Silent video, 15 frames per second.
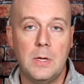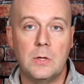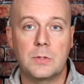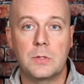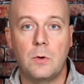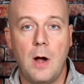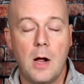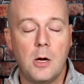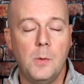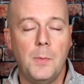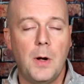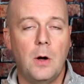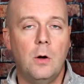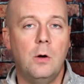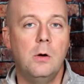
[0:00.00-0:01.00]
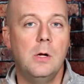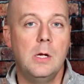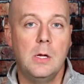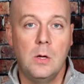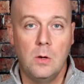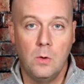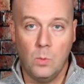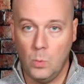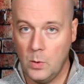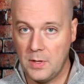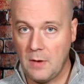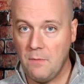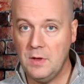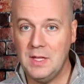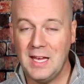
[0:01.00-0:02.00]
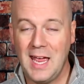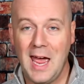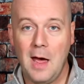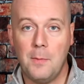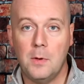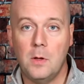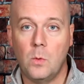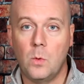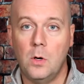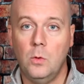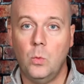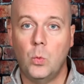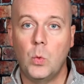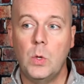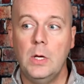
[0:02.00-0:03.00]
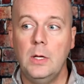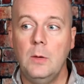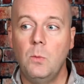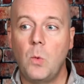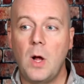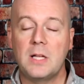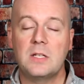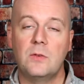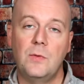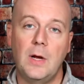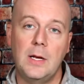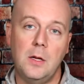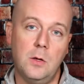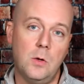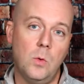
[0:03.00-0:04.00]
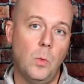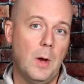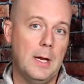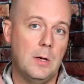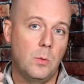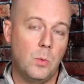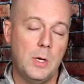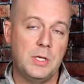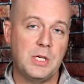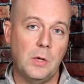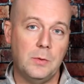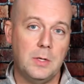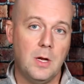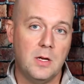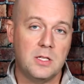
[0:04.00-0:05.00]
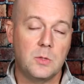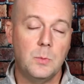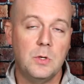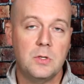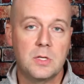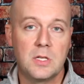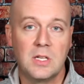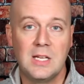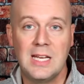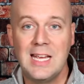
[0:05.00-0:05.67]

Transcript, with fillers: meals. Cracker Barrel, with everything happening in the world, really wants to find a new way to reach out to customers.